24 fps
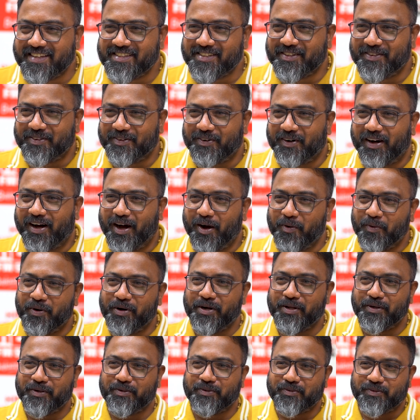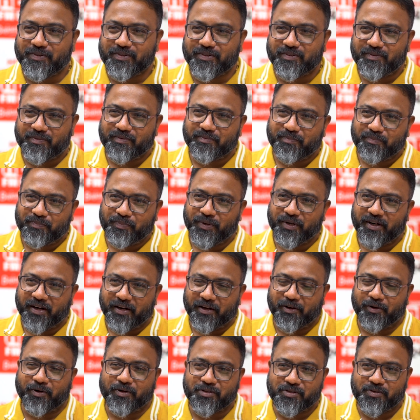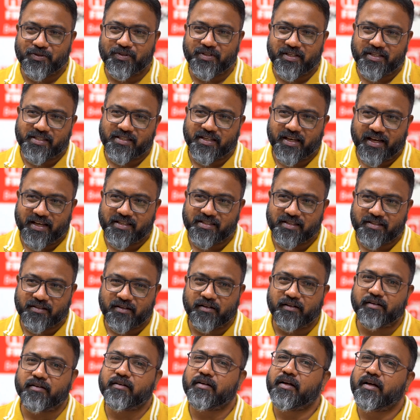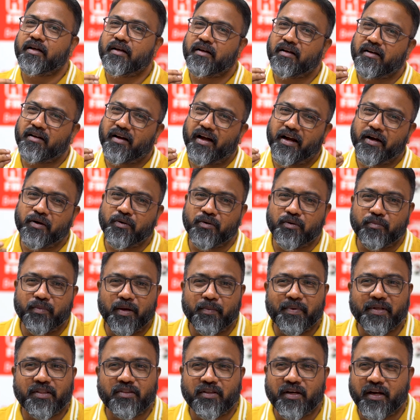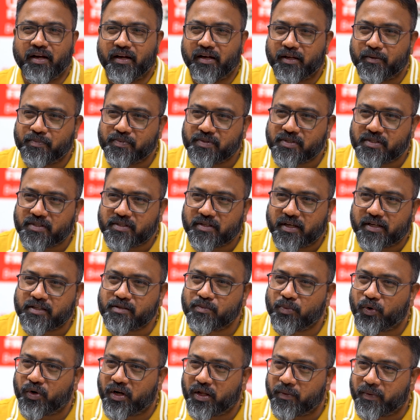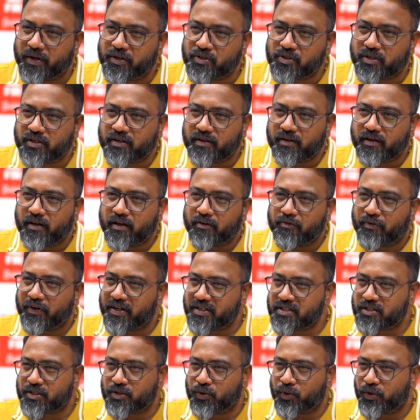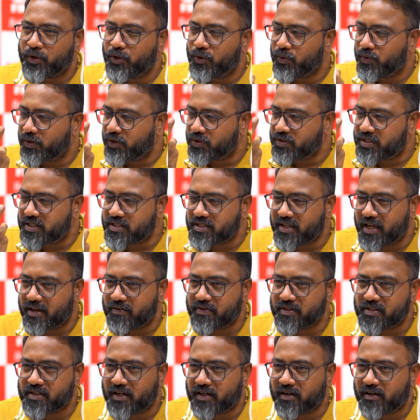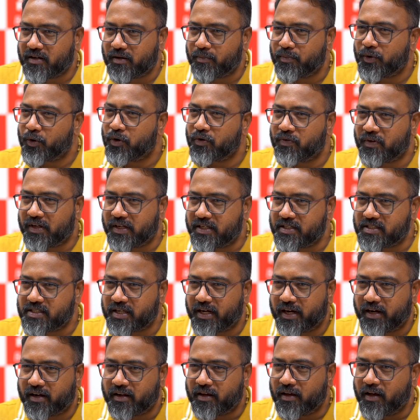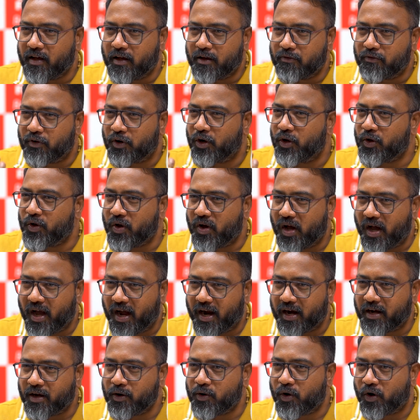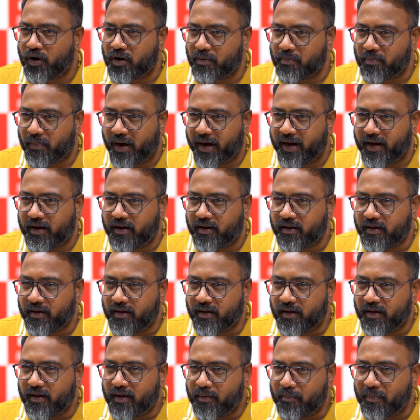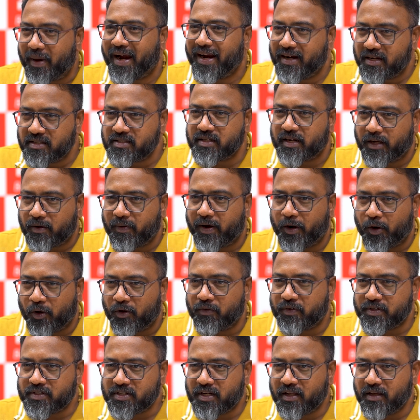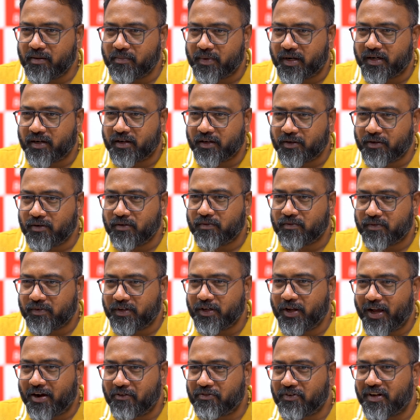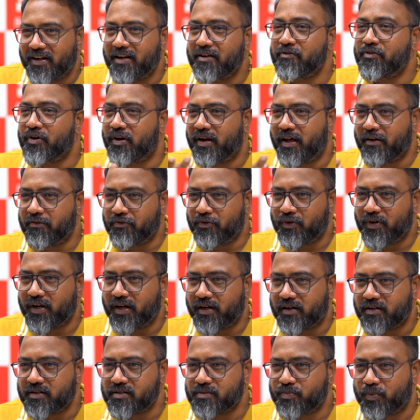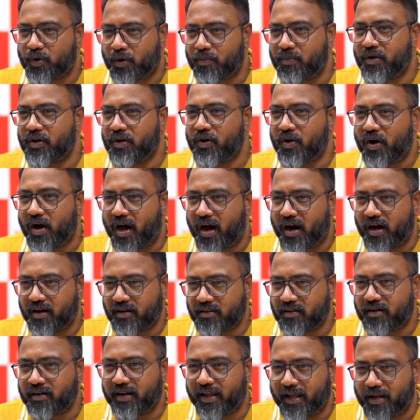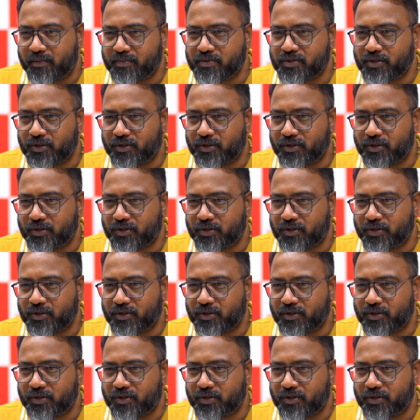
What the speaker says: So how would you put it across to these guys as I don't know, maybe 3 tips as motivation? First, though, you just gave us that beautiful insight. Follow your heart, not mind. mind is required obviously, but when you have to live your life fully, it is probably your heart that helps